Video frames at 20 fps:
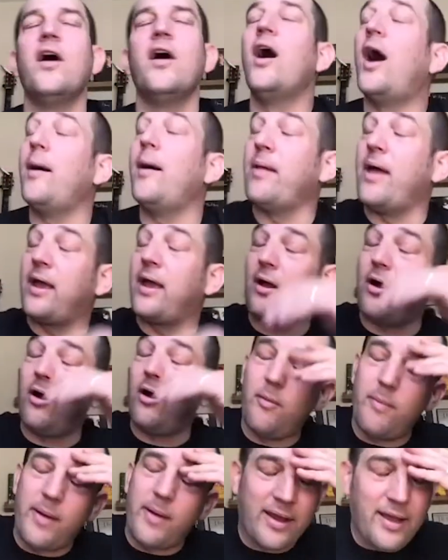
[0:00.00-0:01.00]
I'm like,
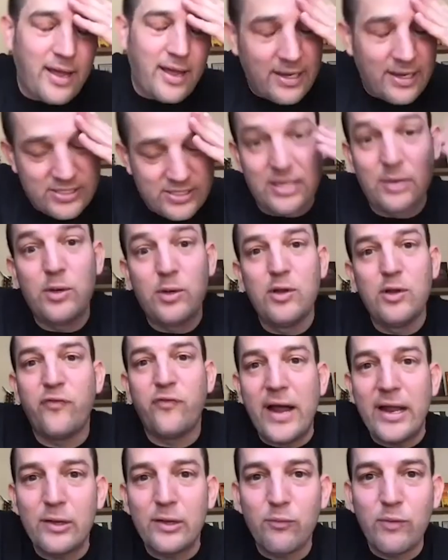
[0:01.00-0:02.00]
"Oh my gosh." And then when you
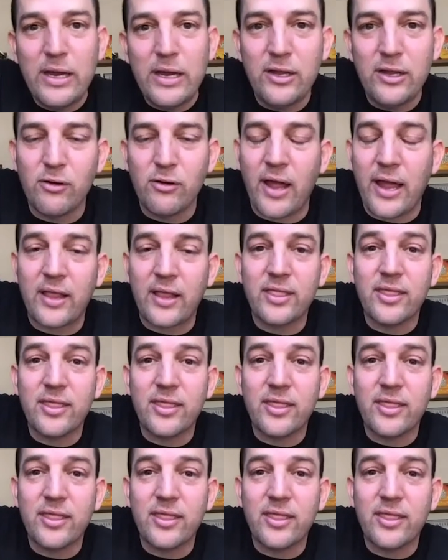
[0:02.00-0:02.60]
finally read it, you're like,